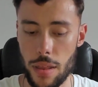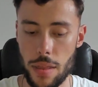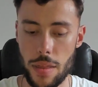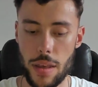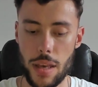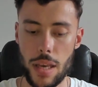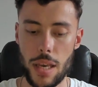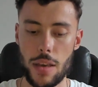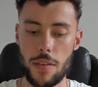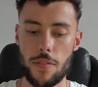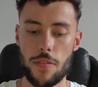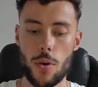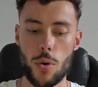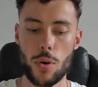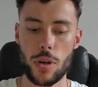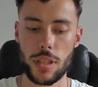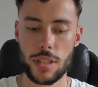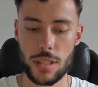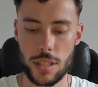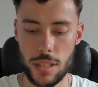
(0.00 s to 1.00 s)
the
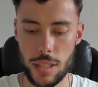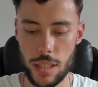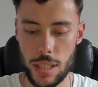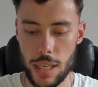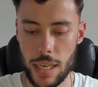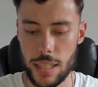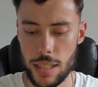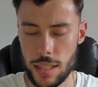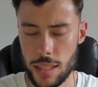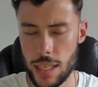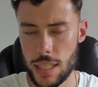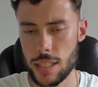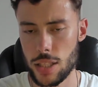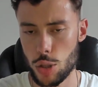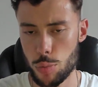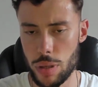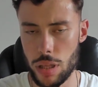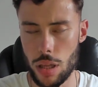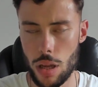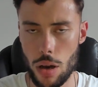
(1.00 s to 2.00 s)
focus, it takes a
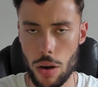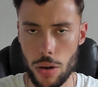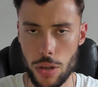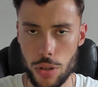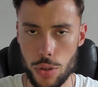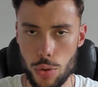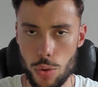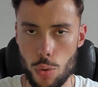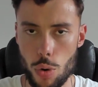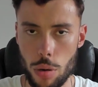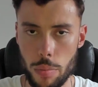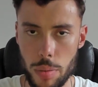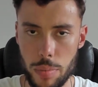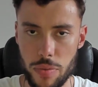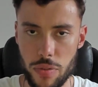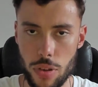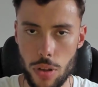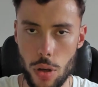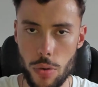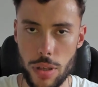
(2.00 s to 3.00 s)
little bit longer to do a warm up
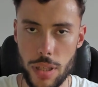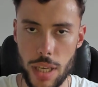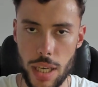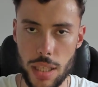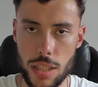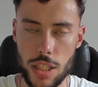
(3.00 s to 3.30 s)
for lower day,